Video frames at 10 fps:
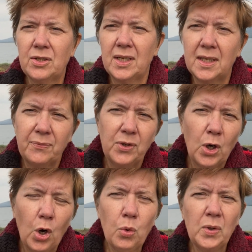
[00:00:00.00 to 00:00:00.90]
so that if you
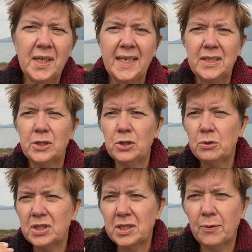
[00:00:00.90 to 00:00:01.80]
only get to do
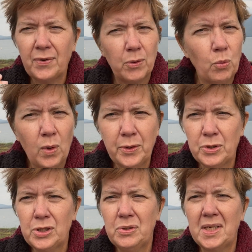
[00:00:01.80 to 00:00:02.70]
stuff on 1 or
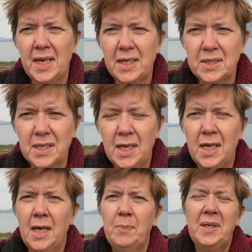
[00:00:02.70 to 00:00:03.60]
2 days,
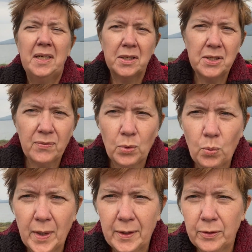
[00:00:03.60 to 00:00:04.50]
because of the
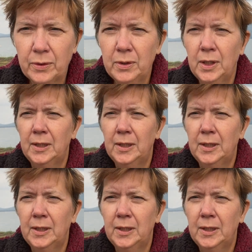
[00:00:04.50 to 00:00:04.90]
weather,